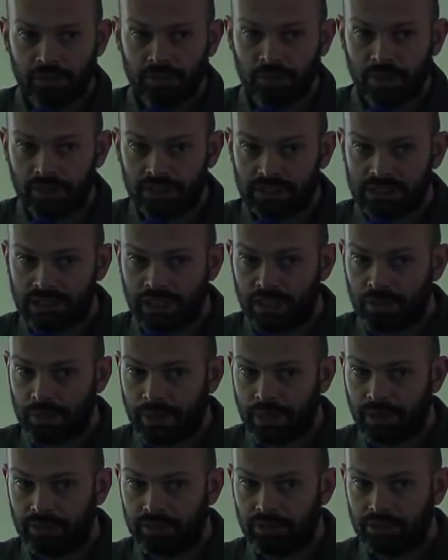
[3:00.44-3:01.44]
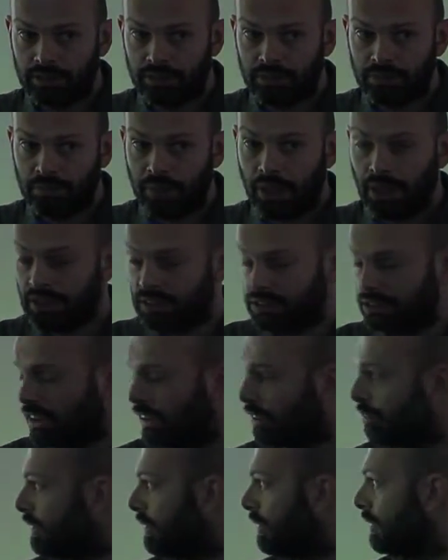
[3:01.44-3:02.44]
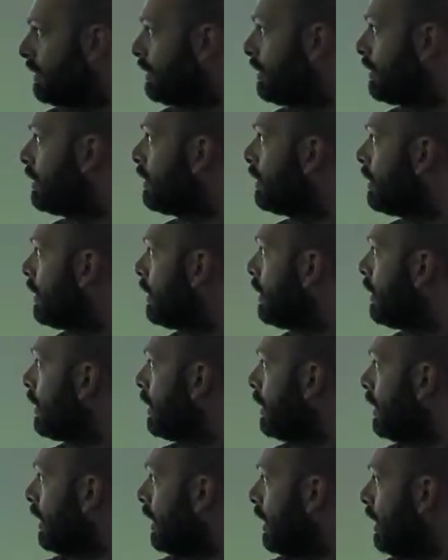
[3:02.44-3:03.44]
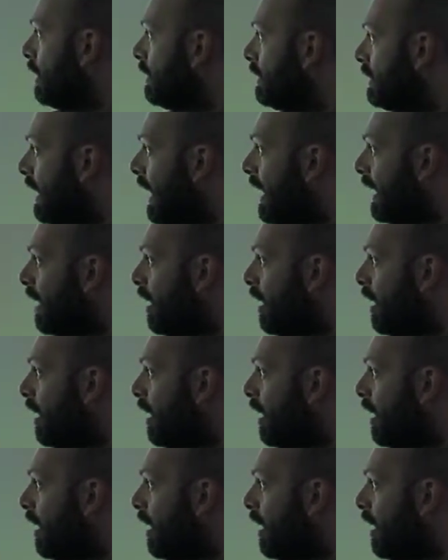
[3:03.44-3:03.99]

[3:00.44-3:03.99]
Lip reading: the world is now about partnerships. Tech